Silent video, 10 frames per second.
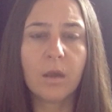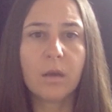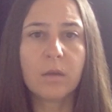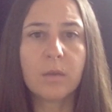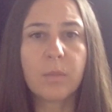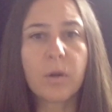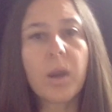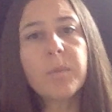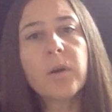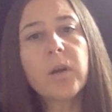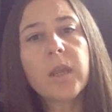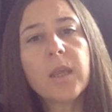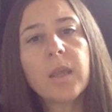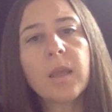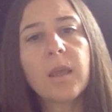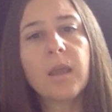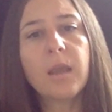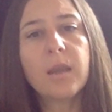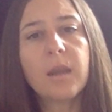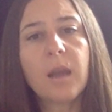The primary
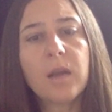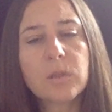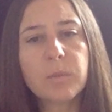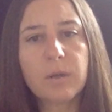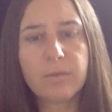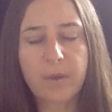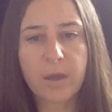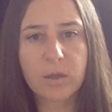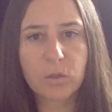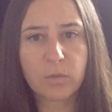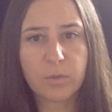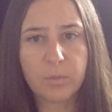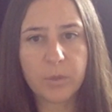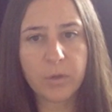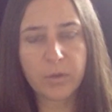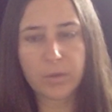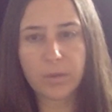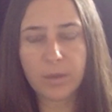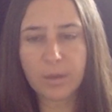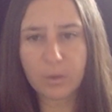ineluctable facts of the birth and
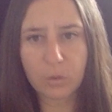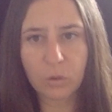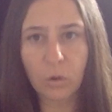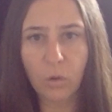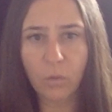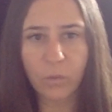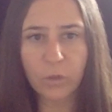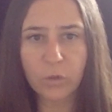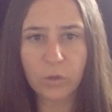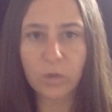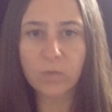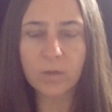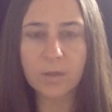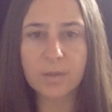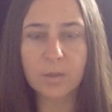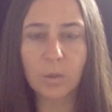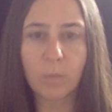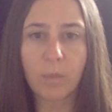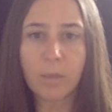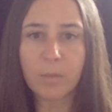death of each one of the
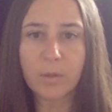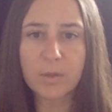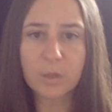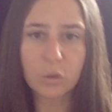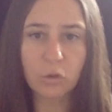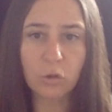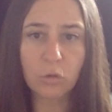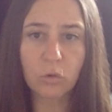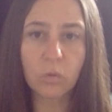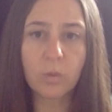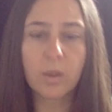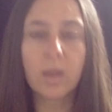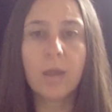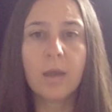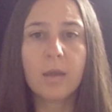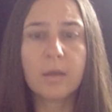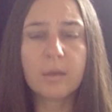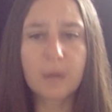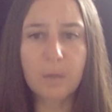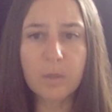constituent members in a social group
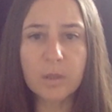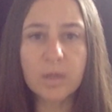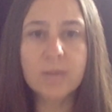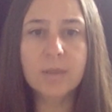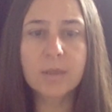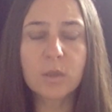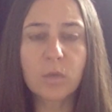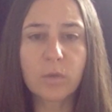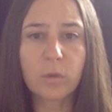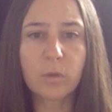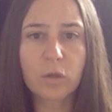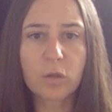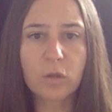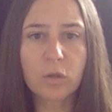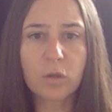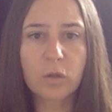determine the necessity of education.